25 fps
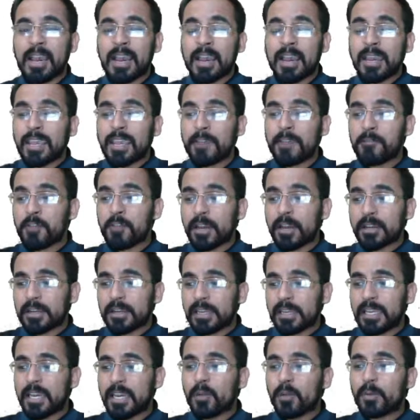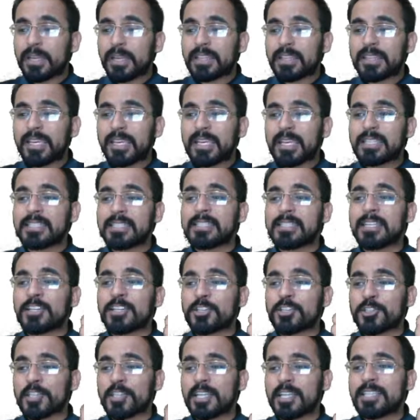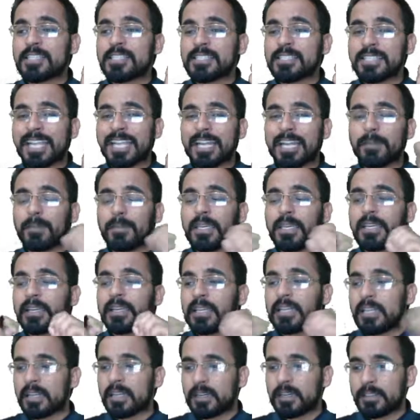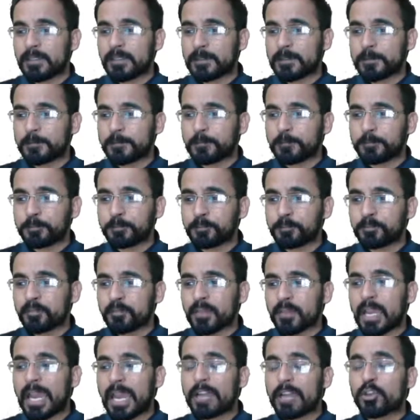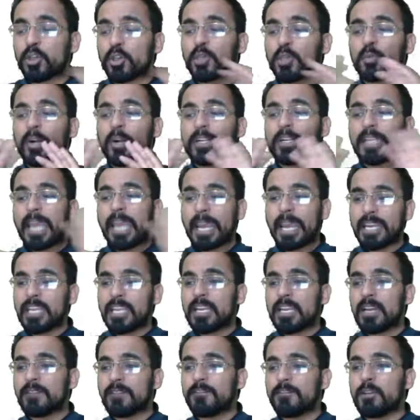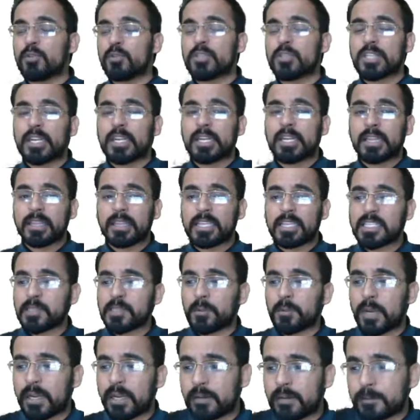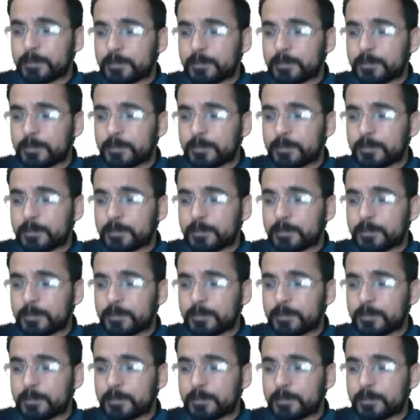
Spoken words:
If you are clear with this, just tell me clear. I don't want any confusion in this one.